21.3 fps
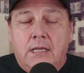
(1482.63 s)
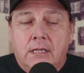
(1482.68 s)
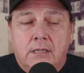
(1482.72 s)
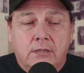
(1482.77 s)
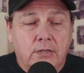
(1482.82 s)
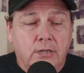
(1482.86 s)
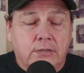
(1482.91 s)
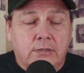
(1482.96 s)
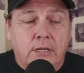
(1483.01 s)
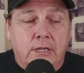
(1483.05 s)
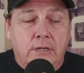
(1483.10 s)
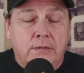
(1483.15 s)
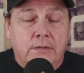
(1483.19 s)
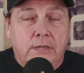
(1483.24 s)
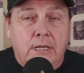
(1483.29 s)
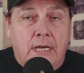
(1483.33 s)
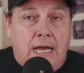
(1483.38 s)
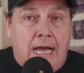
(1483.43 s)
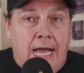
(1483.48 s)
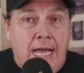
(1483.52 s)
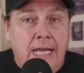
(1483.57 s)
Look,
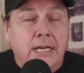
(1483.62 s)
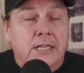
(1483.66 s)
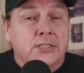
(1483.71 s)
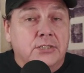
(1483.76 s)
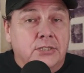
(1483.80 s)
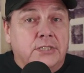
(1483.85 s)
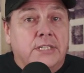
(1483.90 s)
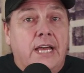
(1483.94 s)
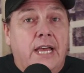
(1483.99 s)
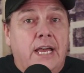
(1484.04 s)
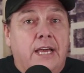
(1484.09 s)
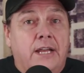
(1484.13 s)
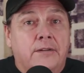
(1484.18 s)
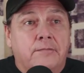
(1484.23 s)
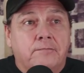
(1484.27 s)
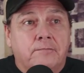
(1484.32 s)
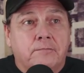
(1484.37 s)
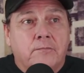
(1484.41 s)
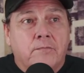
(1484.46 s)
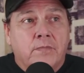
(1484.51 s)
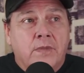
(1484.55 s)
I understand
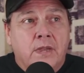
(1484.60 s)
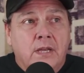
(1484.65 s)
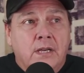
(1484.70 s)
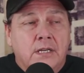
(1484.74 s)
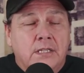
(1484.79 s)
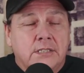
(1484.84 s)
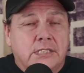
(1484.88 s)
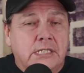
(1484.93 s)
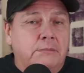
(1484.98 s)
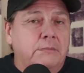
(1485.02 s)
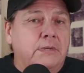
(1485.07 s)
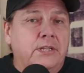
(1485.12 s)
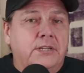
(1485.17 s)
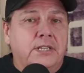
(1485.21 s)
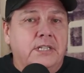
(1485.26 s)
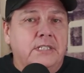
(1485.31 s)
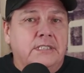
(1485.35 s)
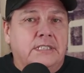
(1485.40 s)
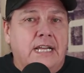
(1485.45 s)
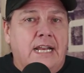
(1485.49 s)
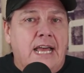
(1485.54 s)
some of the
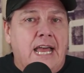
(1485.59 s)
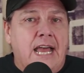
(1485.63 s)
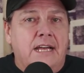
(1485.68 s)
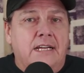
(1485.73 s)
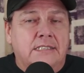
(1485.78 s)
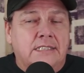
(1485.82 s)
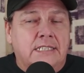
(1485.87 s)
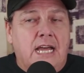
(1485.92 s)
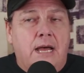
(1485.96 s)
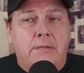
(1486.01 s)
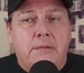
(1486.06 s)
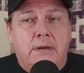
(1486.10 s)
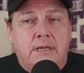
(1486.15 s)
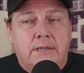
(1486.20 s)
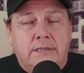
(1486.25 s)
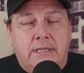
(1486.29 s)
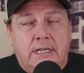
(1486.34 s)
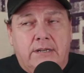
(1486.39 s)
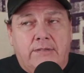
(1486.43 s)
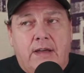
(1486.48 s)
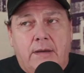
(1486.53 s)
things that have
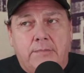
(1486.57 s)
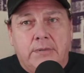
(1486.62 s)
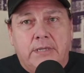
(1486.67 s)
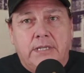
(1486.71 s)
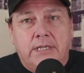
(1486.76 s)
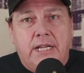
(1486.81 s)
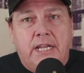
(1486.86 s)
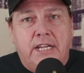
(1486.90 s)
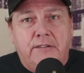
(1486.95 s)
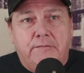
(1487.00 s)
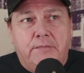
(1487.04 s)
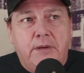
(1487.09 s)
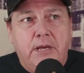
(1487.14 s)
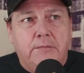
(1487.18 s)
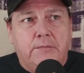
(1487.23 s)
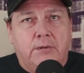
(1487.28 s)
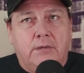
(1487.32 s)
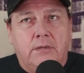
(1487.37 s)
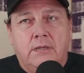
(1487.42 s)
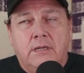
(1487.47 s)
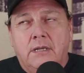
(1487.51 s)
happened to Native
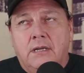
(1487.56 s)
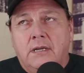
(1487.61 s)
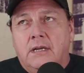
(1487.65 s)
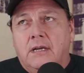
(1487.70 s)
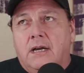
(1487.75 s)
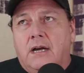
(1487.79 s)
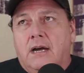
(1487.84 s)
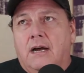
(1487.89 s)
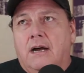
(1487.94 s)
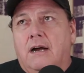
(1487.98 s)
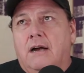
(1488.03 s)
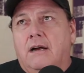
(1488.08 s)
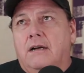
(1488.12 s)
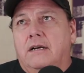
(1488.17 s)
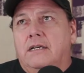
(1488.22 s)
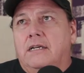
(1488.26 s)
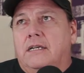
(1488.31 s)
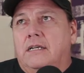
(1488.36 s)
people are